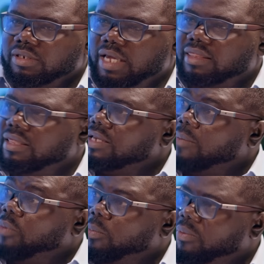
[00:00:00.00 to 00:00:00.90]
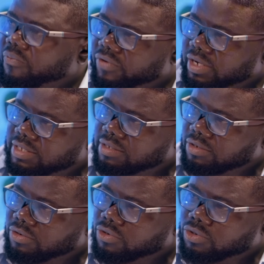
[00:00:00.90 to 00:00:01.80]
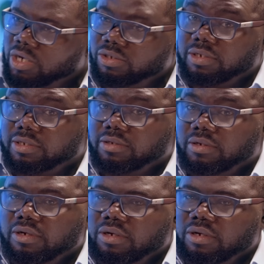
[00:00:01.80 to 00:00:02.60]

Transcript: that thing that popped up first, So I just,